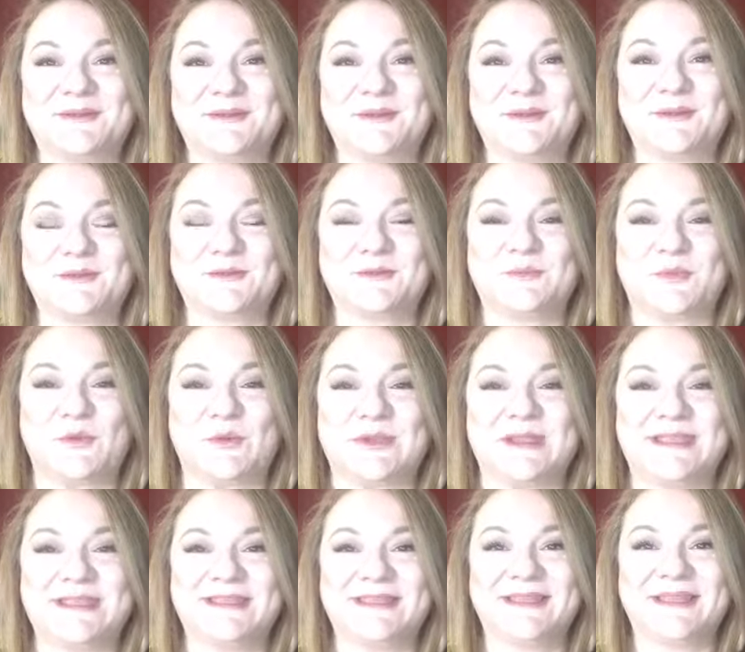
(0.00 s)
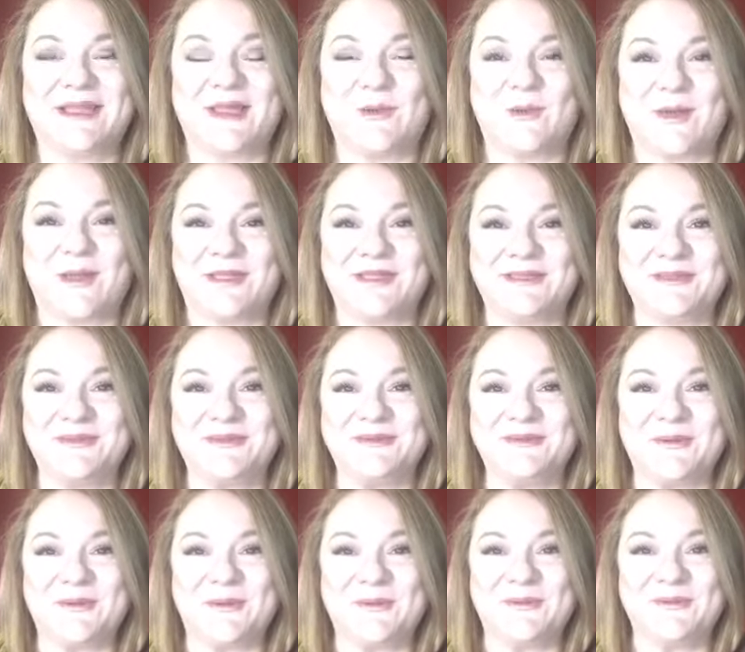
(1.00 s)
Good morning, how are you
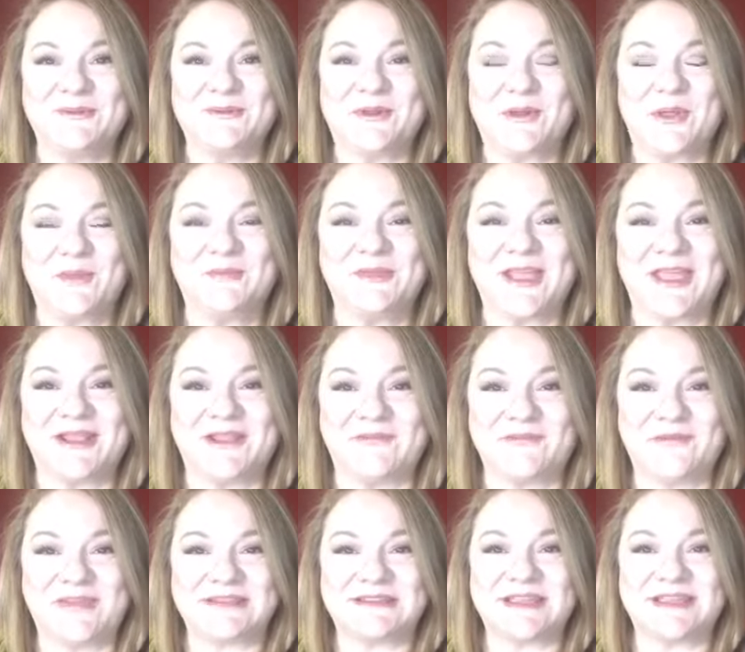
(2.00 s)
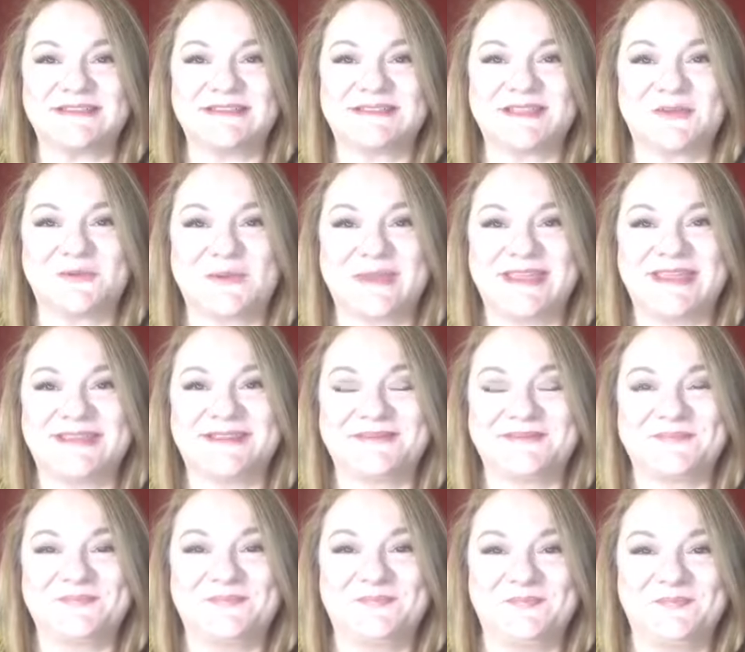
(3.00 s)
all? Hope you had a fantastic week.
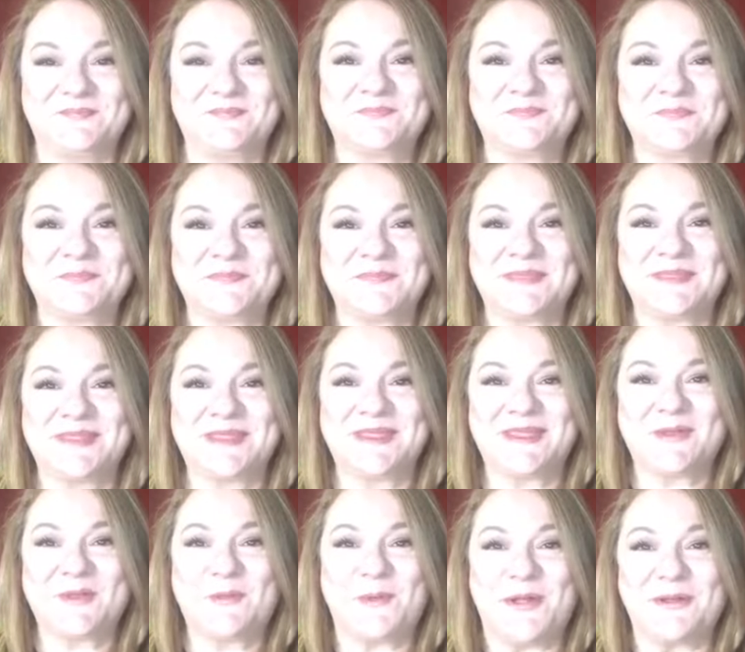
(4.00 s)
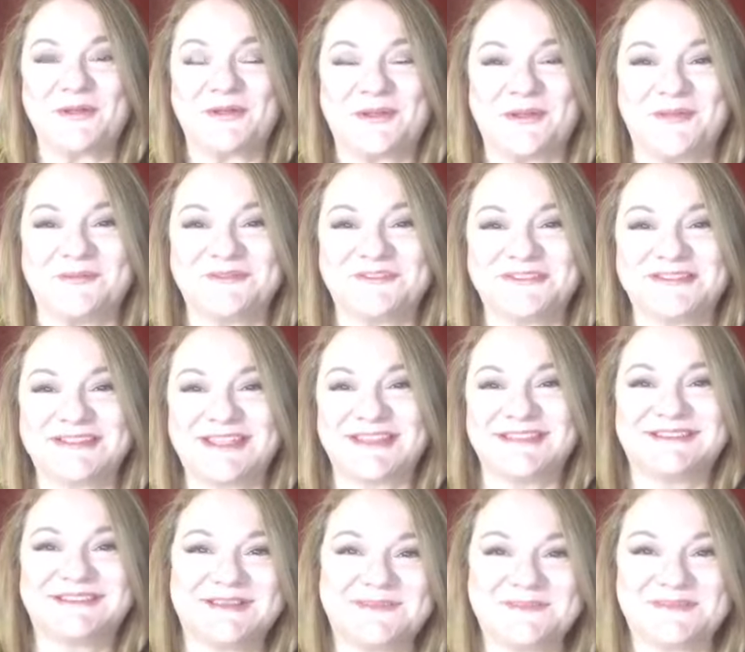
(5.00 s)
Welcome to
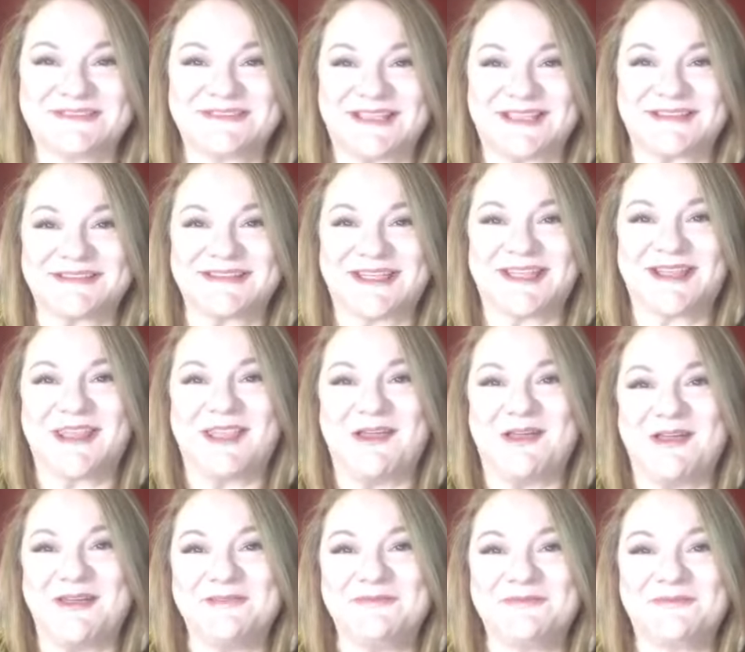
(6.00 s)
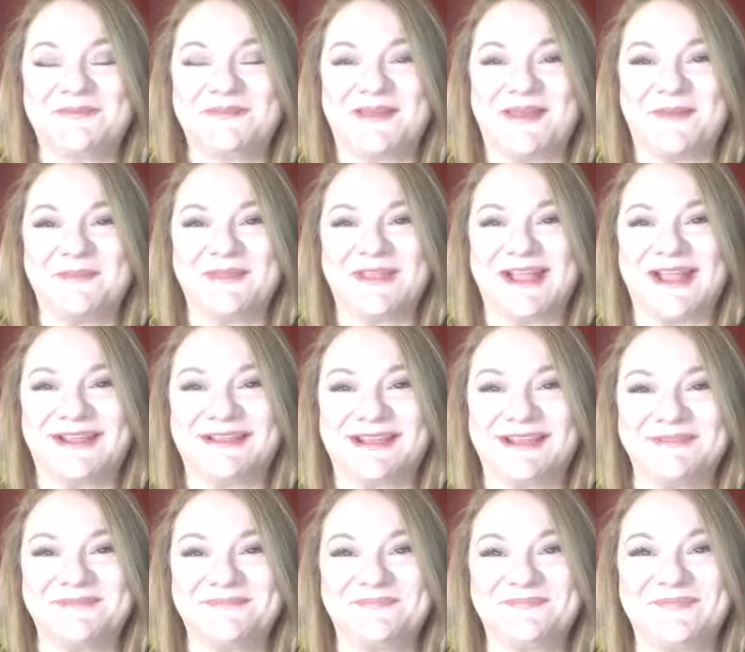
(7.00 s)
Skin Tips Saturday Live. I'm Yana
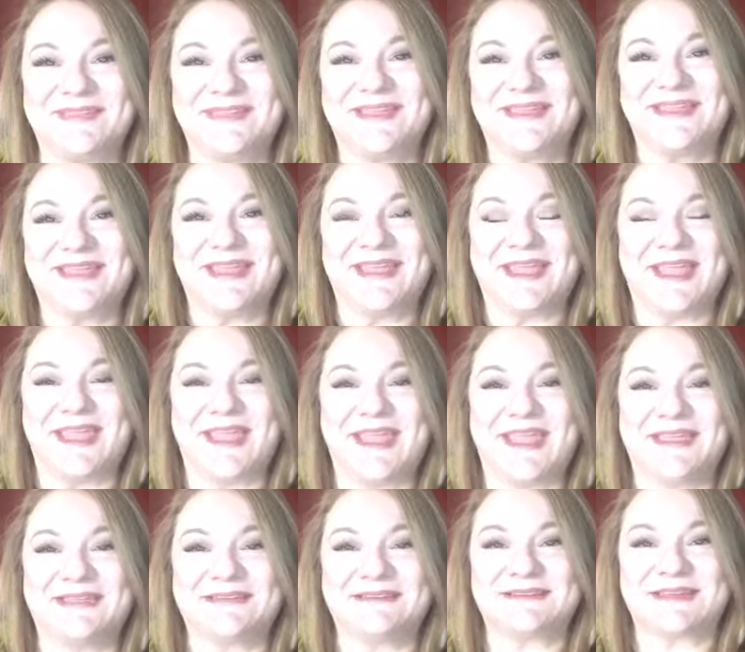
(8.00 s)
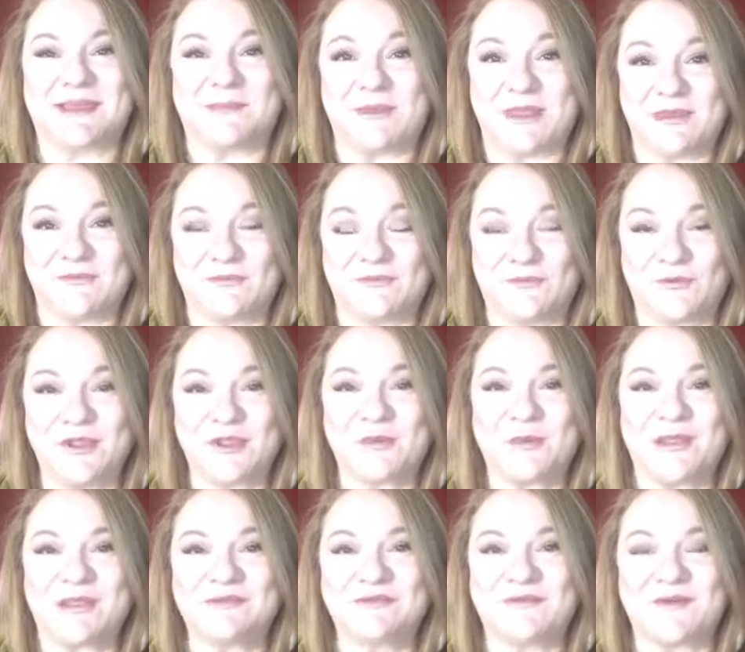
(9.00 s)
and I'm a fully
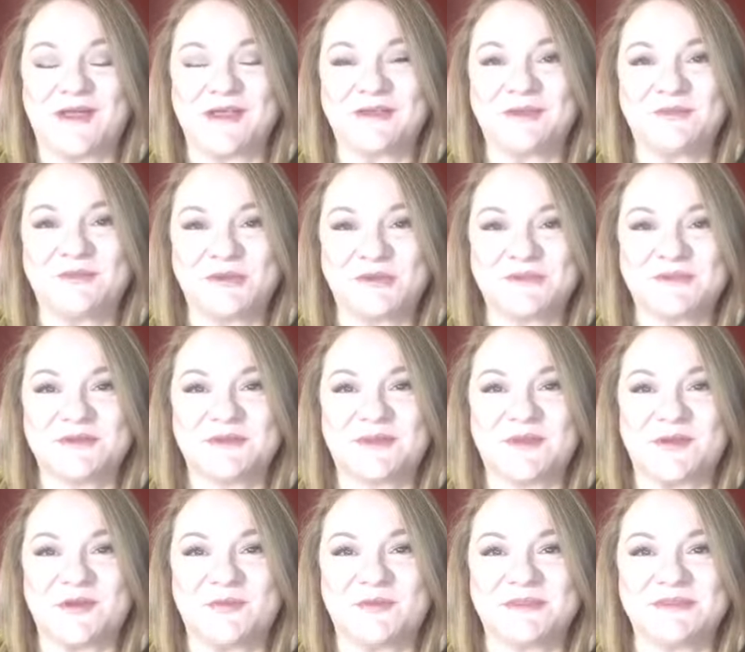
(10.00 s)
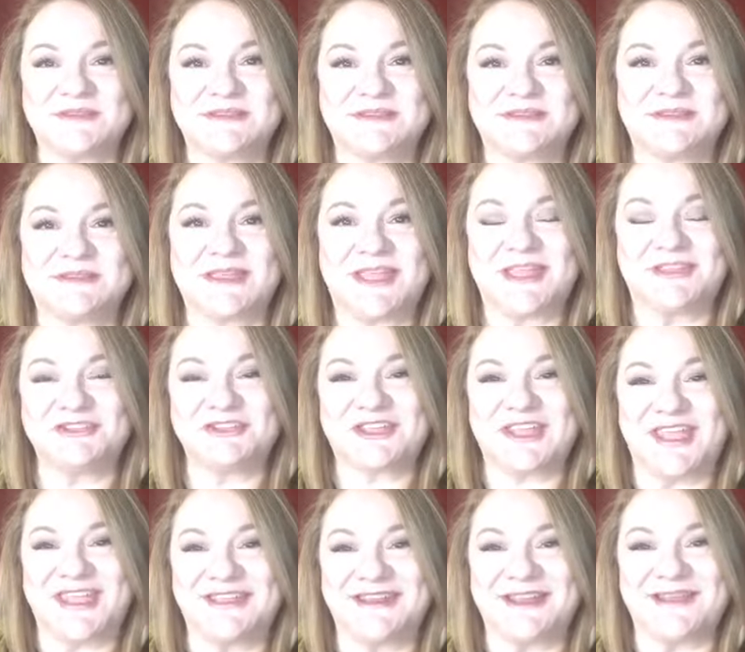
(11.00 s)
qualified beauty therapist,
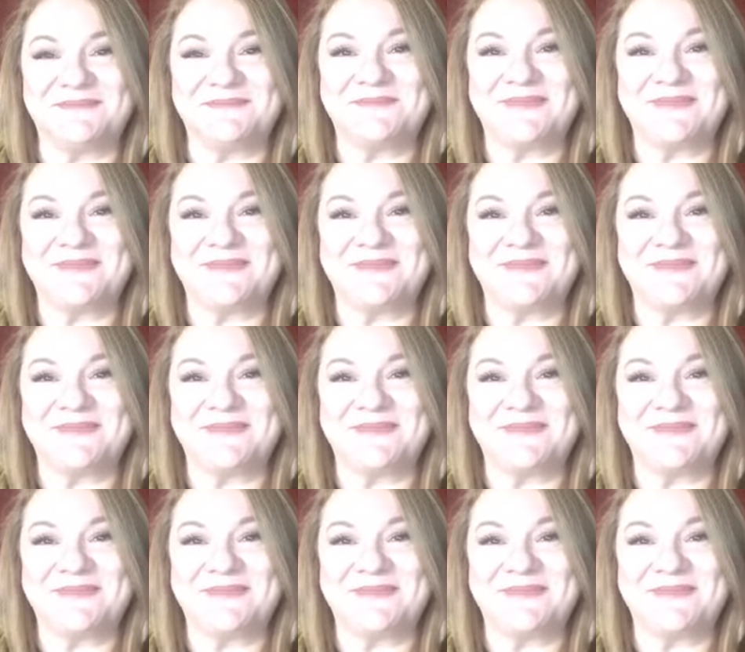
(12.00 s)
educator